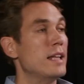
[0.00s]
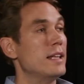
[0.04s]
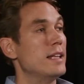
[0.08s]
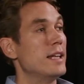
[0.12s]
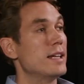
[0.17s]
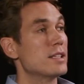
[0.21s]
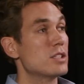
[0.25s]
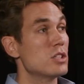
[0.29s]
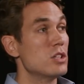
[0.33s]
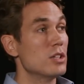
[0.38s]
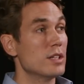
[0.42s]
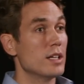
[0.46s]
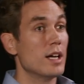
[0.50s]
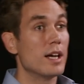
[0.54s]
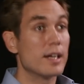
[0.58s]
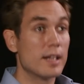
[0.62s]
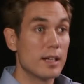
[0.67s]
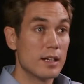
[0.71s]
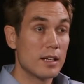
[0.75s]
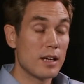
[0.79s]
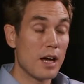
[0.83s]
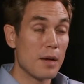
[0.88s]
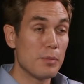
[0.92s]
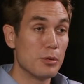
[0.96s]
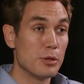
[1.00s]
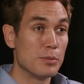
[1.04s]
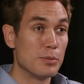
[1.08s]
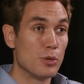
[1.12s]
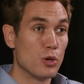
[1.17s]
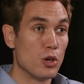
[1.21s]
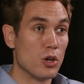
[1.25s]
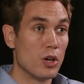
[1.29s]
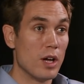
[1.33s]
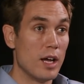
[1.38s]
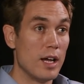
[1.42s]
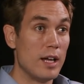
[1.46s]
Let's look at a couple
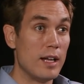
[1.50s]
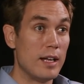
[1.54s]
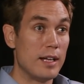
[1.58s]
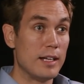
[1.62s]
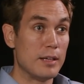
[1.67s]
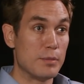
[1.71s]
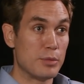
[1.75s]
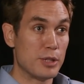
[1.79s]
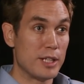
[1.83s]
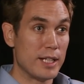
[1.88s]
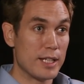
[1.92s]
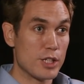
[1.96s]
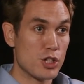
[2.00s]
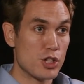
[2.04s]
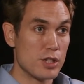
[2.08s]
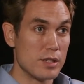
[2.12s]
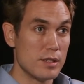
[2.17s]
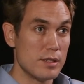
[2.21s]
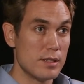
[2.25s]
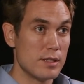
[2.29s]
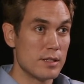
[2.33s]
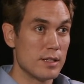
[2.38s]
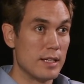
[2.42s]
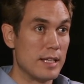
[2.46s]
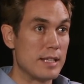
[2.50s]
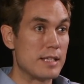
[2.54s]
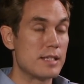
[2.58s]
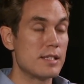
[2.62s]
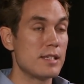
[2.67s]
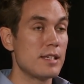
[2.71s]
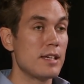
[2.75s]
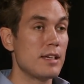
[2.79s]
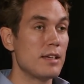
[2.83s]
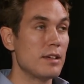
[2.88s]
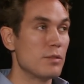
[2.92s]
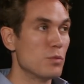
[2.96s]
more earlier predictions and
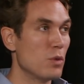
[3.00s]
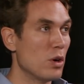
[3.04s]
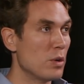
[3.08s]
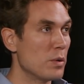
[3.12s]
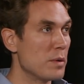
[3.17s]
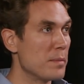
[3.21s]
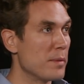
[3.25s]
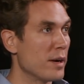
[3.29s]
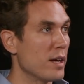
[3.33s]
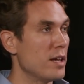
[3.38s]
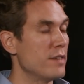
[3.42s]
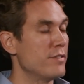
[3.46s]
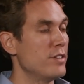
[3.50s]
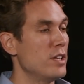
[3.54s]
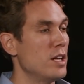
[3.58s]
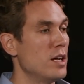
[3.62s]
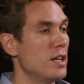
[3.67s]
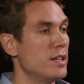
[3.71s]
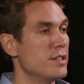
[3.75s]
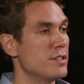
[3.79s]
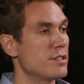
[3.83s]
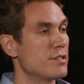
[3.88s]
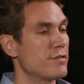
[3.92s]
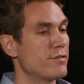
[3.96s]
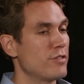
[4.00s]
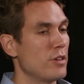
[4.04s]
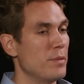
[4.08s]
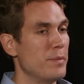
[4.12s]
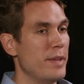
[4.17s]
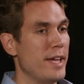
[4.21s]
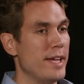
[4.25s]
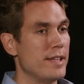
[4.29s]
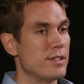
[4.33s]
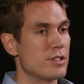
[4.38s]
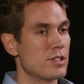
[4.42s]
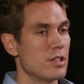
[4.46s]
see what we might have learnt from
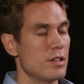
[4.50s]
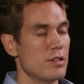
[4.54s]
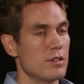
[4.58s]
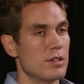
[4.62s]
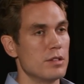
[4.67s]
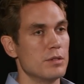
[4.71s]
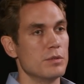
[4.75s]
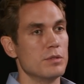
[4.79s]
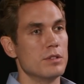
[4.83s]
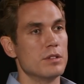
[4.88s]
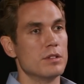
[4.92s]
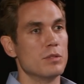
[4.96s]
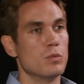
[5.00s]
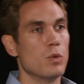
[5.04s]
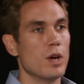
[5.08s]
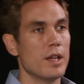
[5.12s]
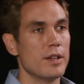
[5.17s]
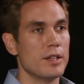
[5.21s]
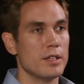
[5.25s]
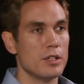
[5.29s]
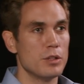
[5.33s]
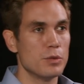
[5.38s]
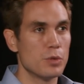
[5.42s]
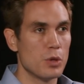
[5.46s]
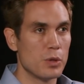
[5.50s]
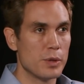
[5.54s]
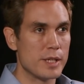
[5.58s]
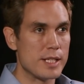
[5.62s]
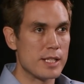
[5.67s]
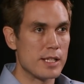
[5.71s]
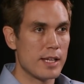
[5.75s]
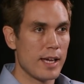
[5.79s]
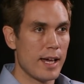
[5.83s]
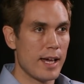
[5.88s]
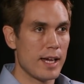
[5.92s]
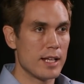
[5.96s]
then. So the one that you
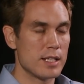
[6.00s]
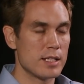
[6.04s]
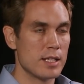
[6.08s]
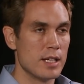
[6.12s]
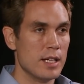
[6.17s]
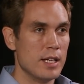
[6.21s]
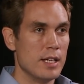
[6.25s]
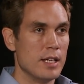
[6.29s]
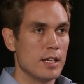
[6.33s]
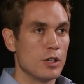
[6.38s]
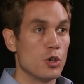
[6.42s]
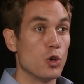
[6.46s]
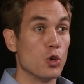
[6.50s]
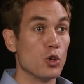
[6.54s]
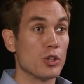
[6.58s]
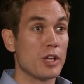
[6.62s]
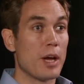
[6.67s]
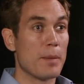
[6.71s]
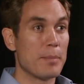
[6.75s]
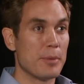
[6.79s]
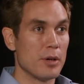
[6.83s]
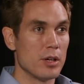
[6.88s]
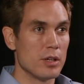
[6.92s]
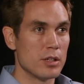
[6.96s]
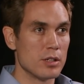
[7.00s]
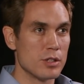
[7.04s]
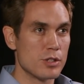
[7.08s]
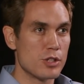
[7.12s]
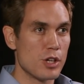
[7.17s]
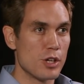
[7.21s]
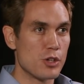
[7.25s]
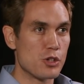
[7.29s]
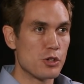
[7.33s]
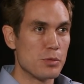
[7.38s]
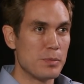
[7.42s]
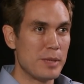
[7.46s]
always get called up on
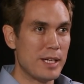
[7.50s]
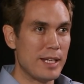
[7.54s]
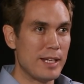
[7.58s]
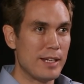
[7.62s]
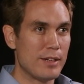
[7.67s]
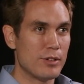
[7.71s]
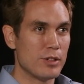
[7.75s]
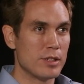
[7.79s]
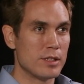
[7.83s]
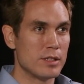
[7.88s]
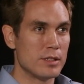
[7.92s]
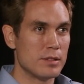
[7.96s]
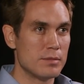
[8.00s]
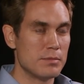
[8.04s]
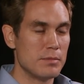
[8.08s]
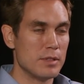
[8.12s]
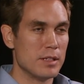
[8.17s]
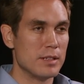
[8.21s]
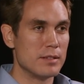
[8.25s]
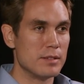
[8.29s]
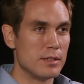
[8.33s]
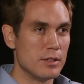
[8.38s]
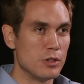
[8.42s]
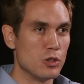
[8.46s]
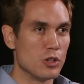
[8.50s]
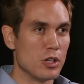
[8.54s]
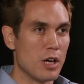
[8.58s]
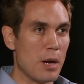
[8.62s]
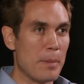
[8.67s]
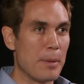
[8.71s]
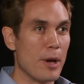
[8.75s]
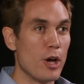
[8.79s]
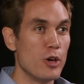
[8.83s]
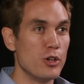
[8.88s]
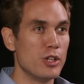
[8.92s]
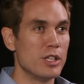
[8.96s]
social media and your
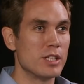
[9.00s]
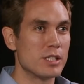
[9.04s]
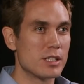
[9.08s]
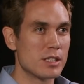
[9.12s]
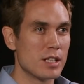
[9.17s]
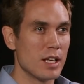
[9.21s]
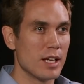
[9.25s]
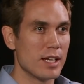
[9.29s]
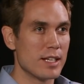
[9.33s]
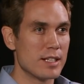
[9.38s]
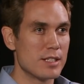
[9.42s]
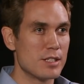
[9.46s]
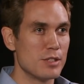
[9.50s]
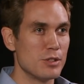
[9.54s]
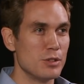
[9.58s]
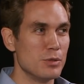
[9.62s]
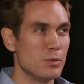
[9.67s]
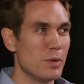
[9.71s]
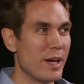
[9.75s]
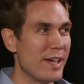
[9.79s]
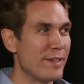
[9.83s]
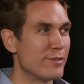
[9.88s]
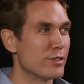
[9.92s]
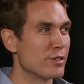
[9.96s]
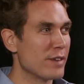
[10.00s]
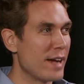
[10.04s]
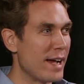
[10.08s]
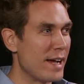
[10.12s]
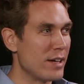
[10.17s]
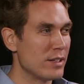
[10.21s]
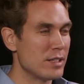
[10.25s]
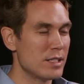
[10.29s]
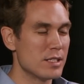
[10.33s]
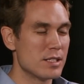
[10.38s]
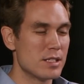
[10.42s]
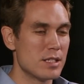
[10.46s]
opponents like to wave
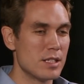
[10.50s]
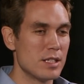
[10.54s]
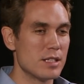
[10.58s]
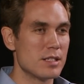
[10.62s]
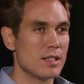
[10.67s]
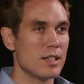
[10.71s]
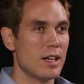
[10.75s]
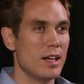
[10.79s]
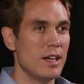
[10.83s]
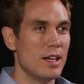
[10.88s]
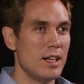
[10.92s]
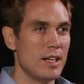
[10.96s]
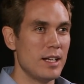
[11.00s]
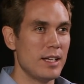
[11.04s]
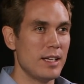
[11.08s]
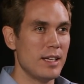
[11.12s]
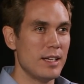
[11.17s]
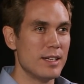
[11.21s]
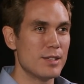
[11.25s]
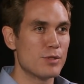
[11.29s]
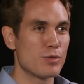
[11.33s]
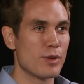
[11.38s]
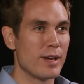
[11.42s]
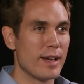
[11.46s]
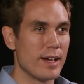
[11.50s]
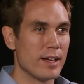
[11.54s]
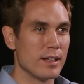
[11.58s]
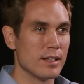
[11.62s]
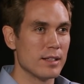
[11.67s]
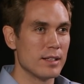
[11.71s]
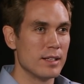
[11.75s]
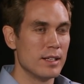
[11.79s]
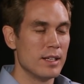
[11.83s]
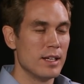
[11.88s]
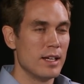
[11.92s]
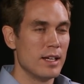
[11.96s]
around is this early Israel